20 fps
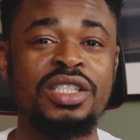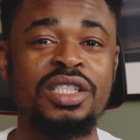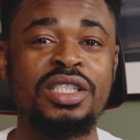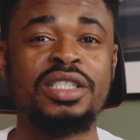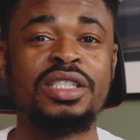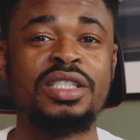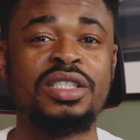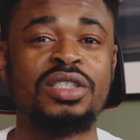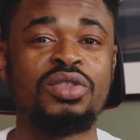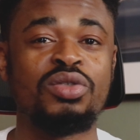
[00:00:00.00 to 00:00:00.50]

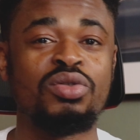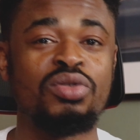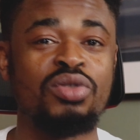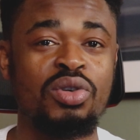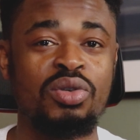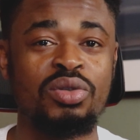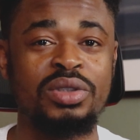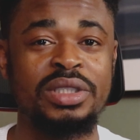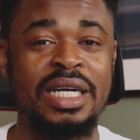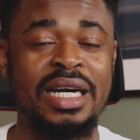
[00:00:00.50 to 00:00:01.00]
need to
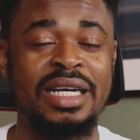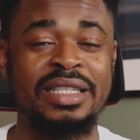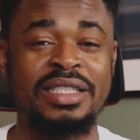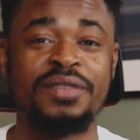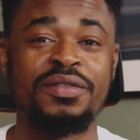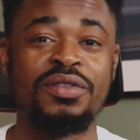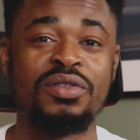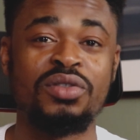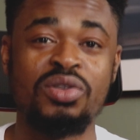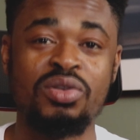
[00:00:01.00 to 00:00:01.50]
know that.
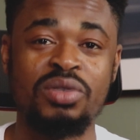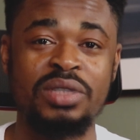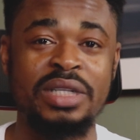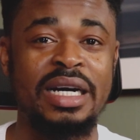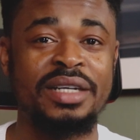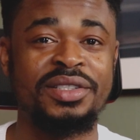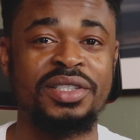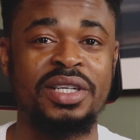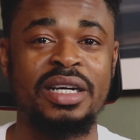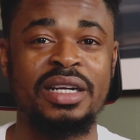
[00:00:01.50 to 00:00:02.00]
If you know
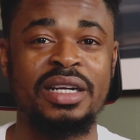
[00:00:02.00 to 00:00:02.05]
that,